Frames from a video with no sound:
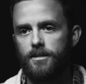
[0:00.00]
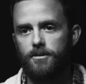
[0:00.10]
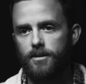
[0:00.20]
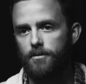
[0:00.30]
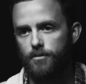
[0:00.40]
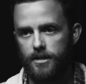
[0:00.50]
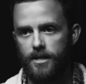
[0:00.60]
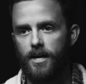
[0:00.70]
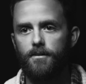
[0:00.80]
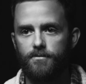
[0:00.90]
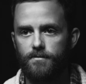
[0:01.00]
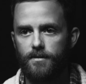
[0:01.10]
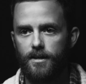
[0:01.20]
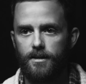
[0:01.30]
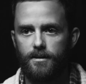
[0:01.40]
then okay, we're going to have
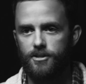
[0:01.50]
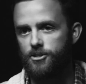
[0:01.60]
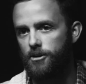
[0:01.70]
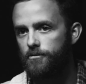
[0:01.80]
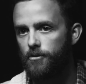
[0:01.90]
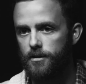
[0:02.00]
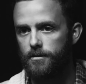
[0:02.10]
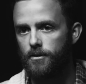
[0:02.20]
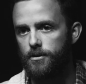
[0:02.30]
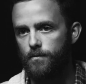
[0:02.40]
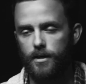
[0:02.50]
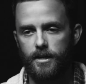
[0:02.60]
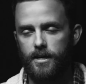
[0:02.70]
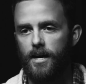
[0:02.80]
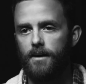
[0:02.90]
a shirt for you, or we're
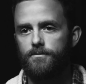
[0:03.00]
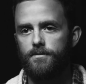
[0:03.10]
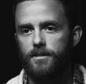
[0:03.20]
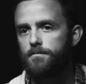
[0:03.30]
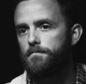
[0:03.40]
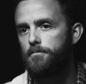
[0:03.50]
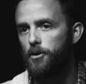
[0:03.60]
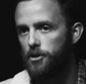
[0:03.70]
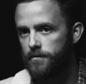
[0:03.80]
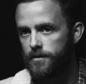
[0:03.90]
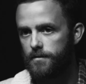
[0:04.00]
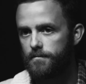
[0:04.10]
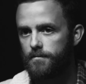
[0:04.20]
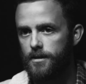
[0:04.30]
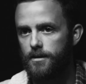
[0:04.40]
going to have this pullover,
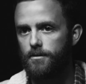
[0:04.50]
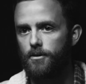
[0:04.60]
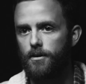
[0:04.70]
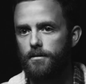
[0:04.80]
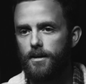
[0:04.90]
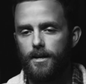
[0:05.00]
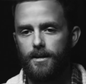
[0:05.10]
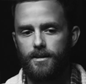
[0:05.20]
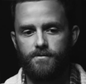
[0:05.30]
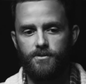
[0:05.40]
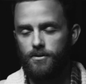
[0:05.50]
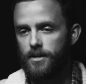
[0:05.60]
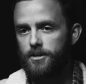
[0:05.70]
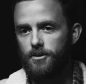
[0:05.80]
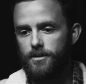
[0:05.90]
or if you don't
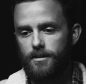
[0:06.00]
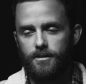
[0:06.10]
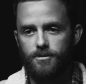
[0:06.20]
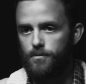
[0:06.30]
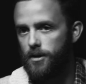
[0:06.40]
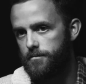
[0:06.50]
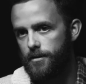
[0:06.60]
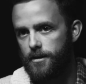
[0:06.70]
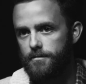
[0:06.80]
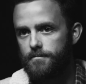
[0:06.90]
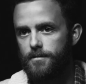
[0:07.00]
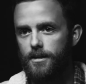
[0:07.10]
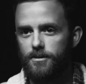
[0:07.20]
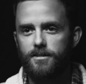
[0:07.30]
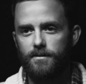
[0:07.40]
like clothing, here's a water bottle,
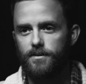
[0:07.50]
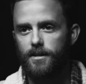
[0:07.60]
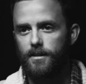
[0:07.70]
stuff like